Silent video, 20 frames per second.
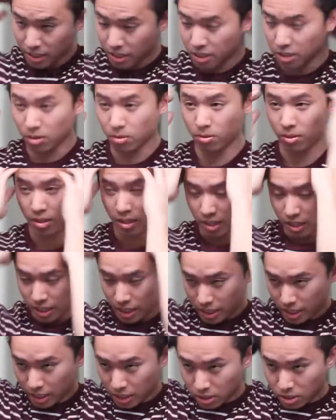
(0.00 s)
it's still really
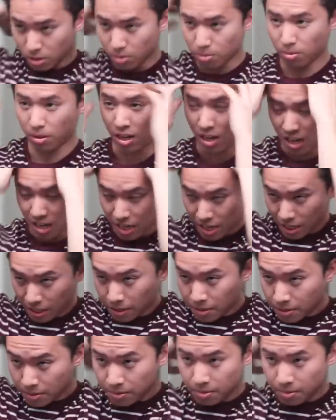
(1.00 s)
easy to apply